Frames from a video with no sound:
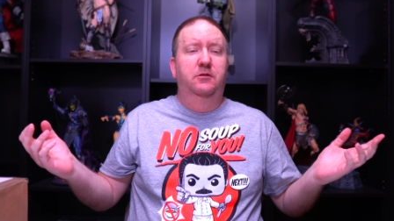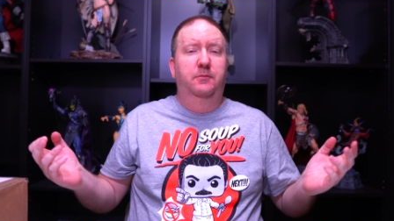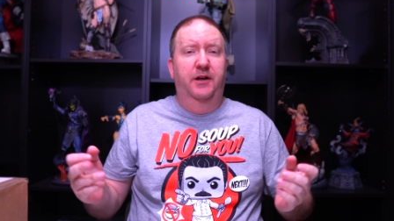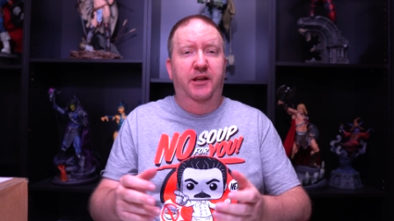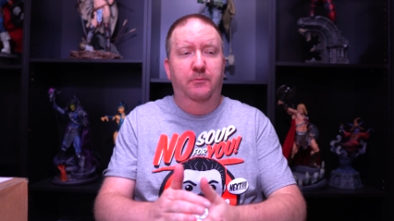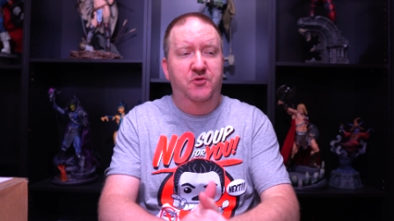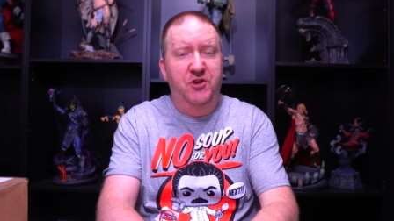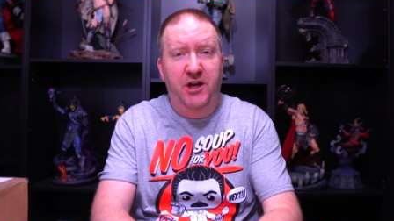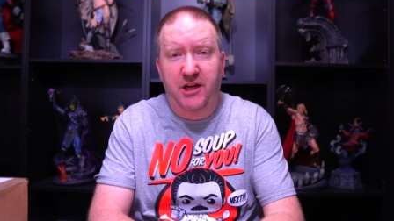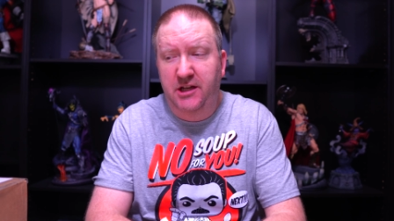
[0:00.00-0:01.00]
My name's
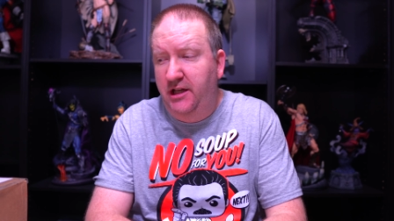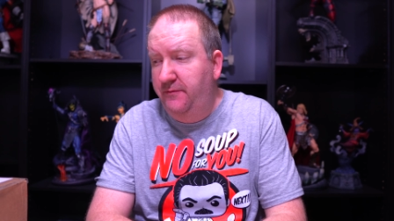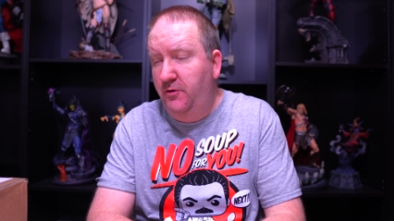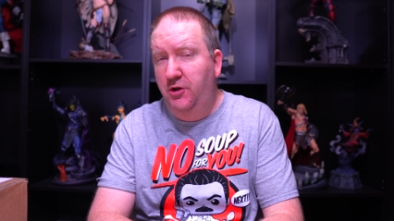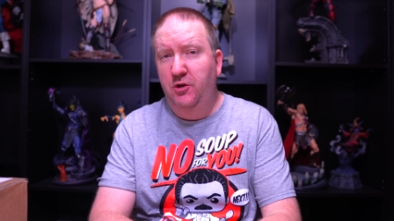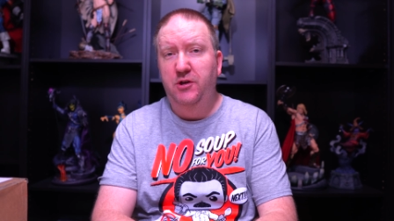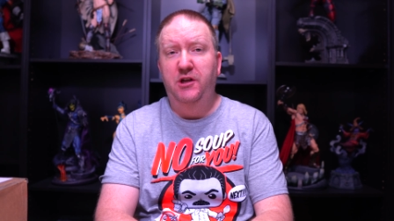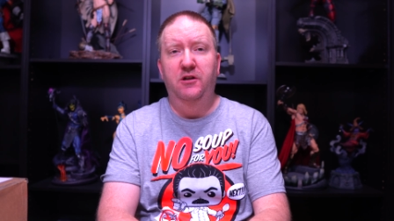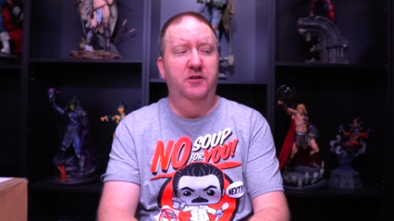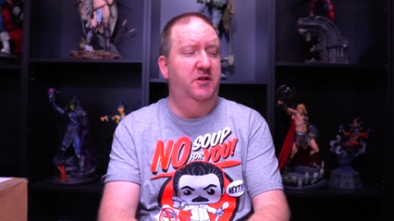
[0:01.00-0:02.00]
Jay. If you're new
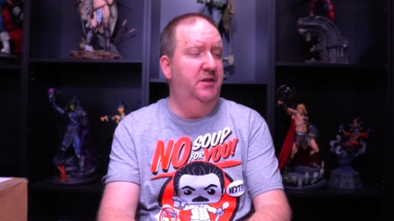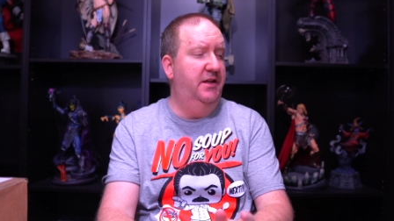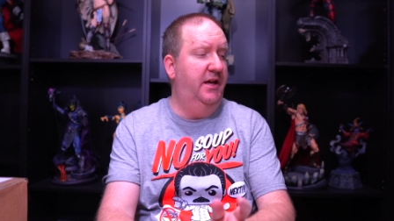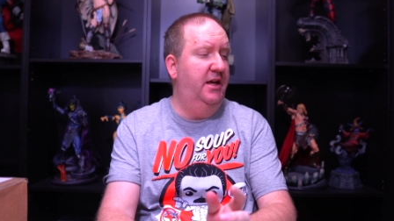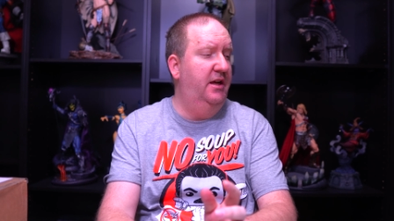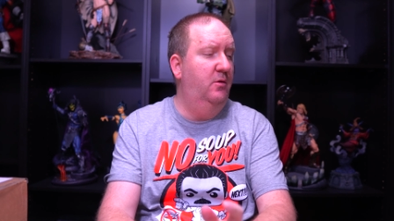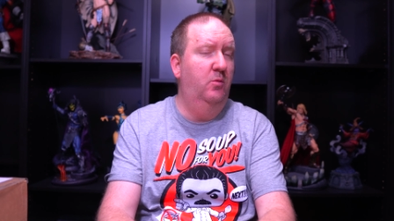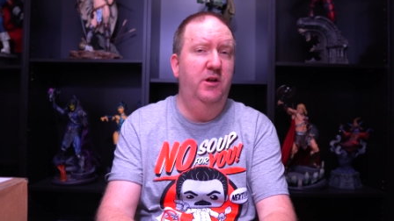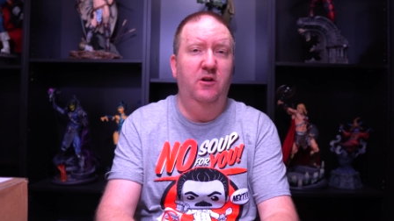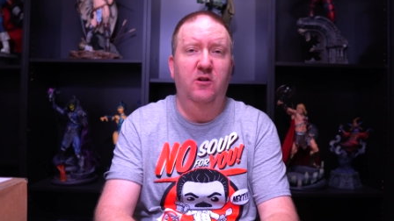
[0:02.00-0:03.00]
here, today
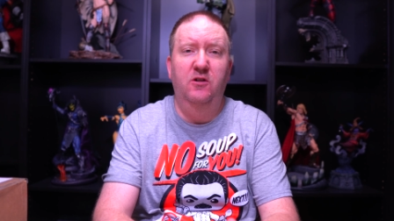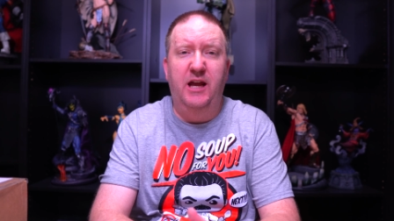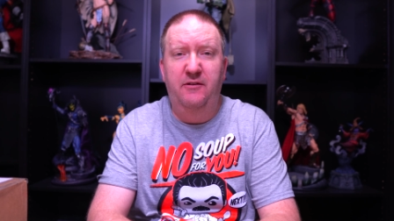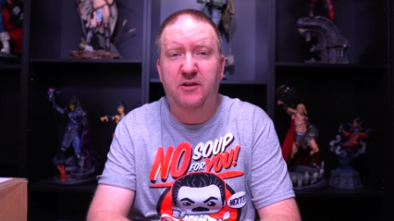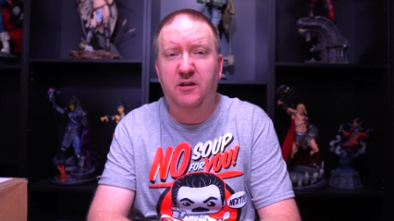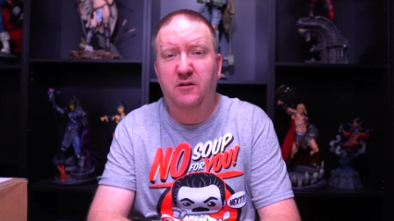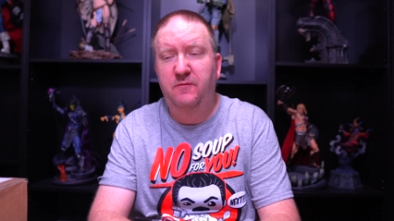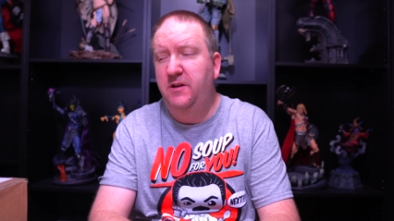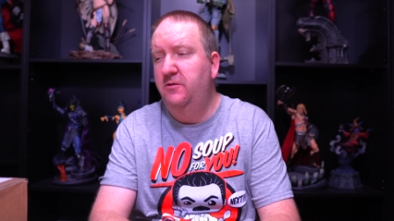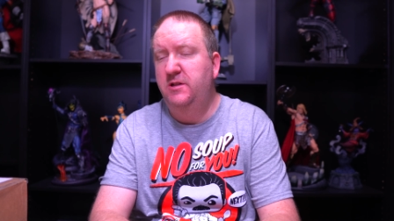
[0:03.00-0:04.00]
we are having a
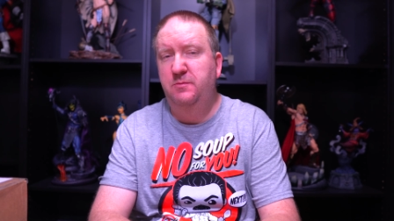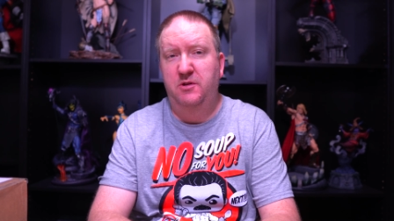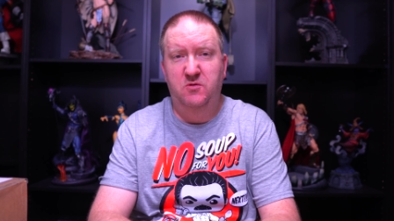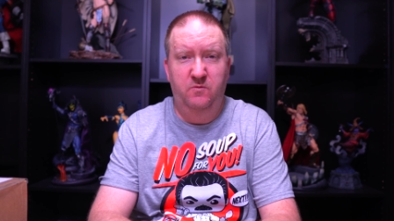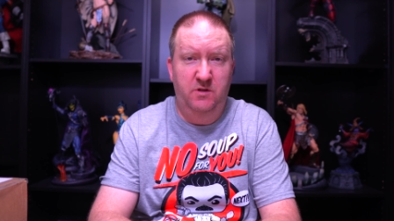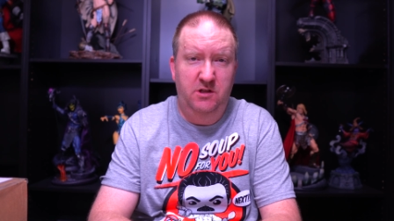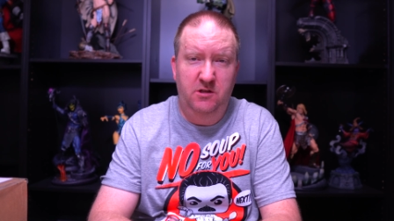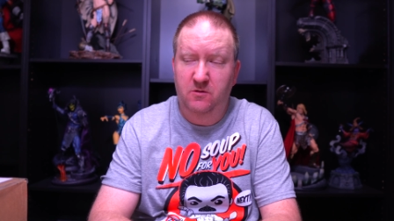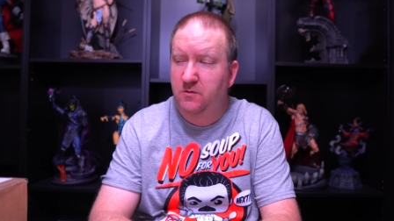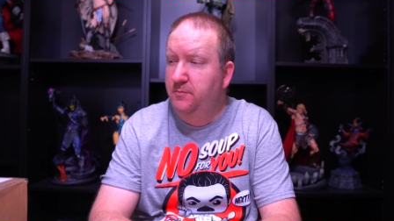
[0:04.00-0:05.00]
very special
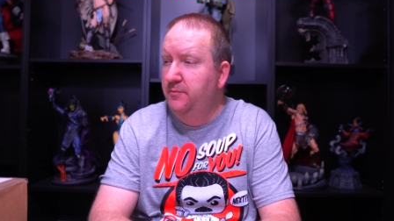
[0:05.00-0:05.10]
video.